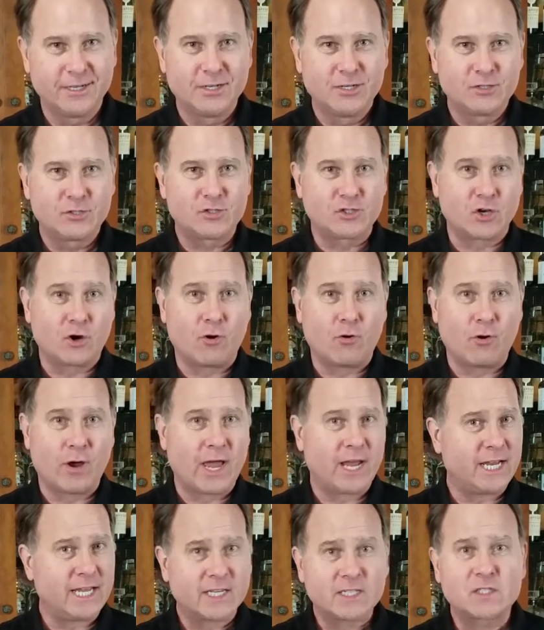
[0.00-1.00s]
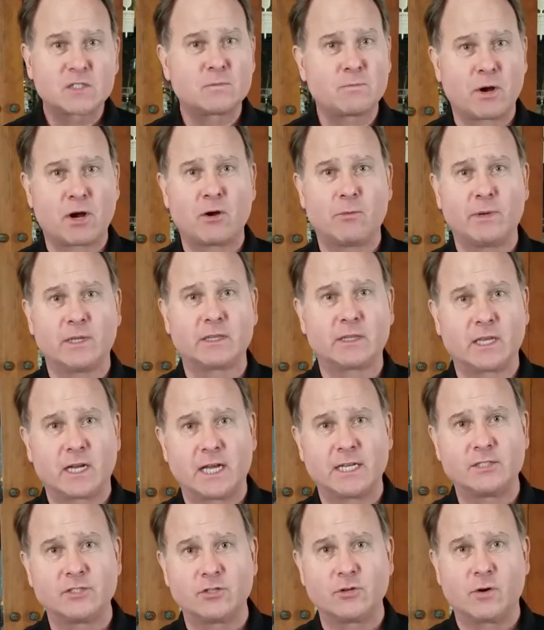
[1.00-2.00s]
so any experiment that
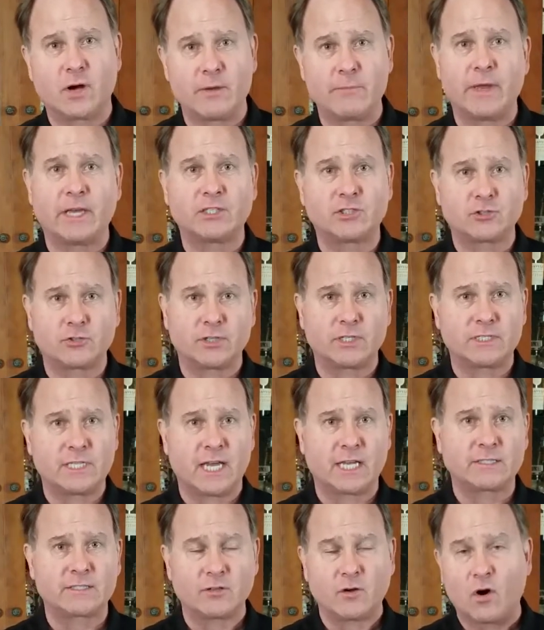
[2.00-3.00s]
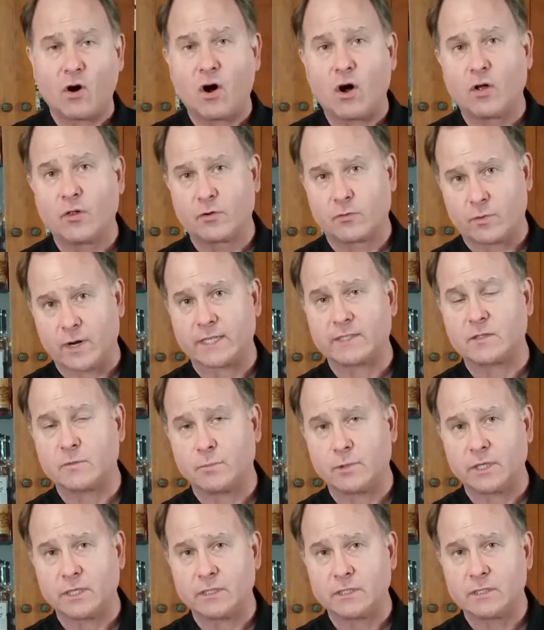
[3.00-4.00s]
I do, I make sure to test all the
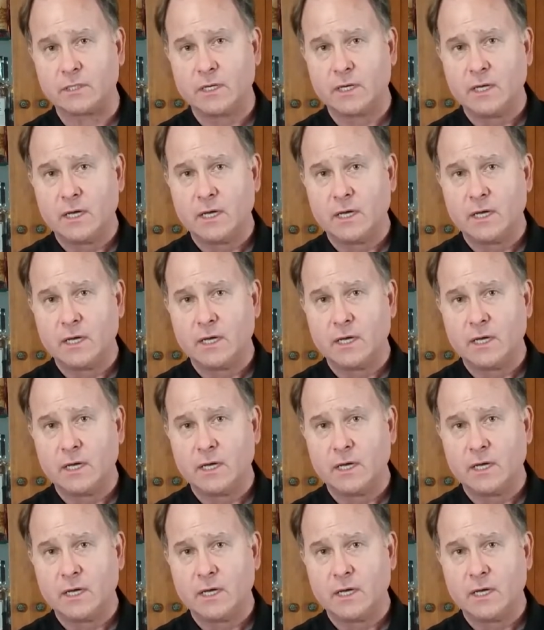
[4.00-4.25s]
recipes.